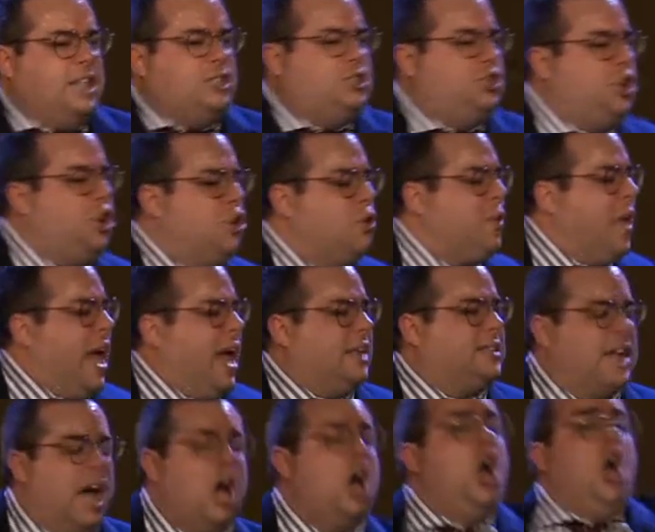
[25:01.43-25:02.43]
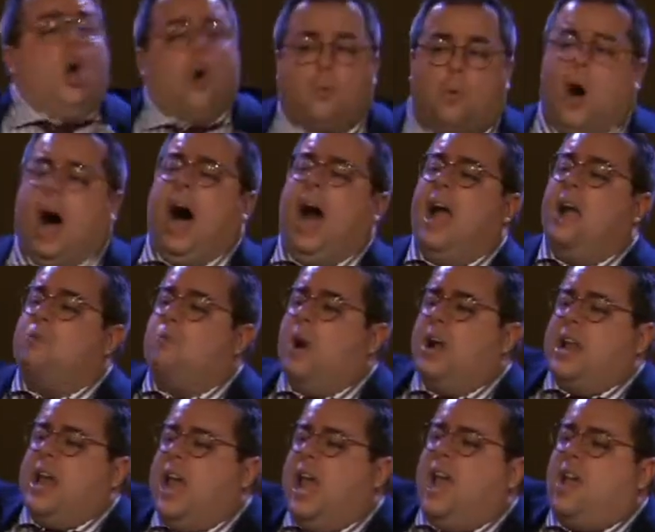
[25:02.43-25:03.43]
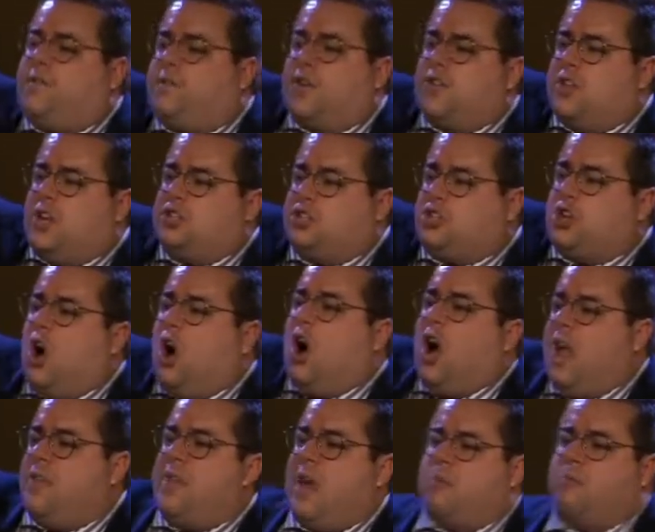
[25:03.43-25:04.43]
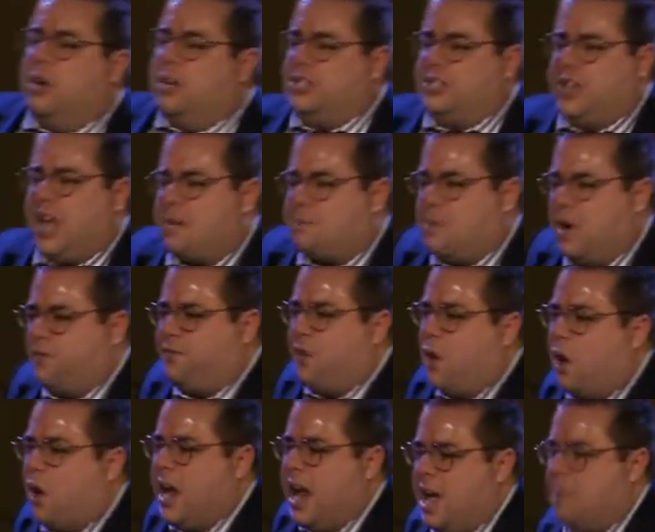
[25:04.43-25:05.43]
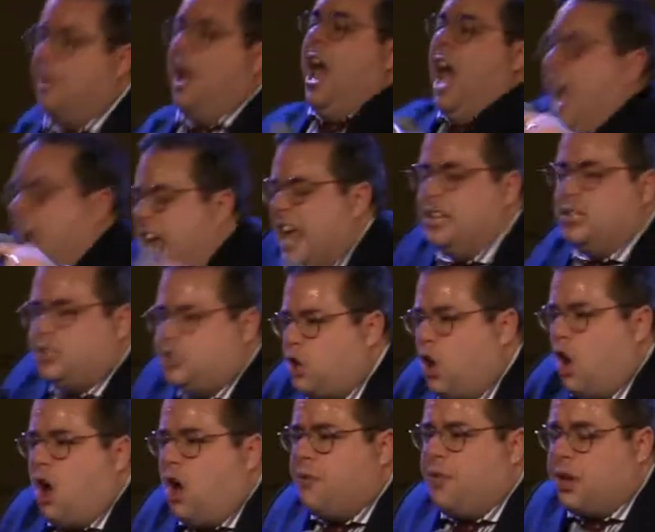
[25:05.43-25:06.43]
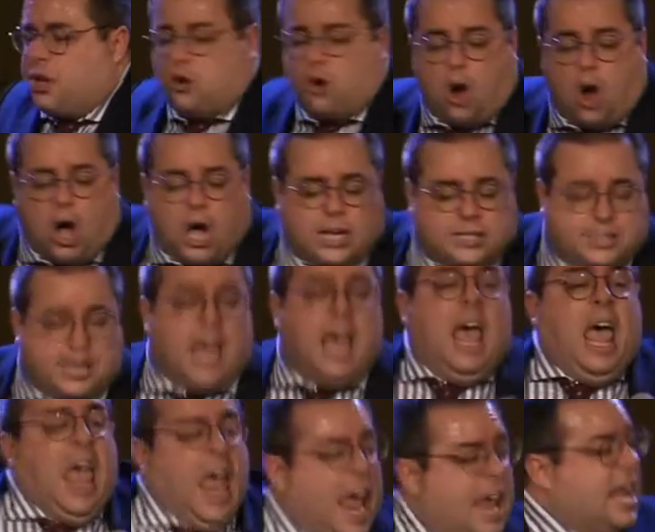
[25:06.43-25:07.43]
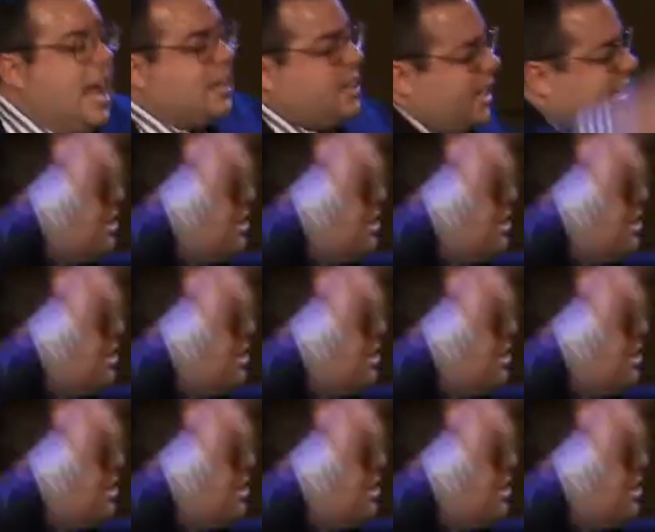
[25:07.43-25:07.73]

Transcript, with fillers: do that? Why would he, for the joy that was set before him, endure the cross and at the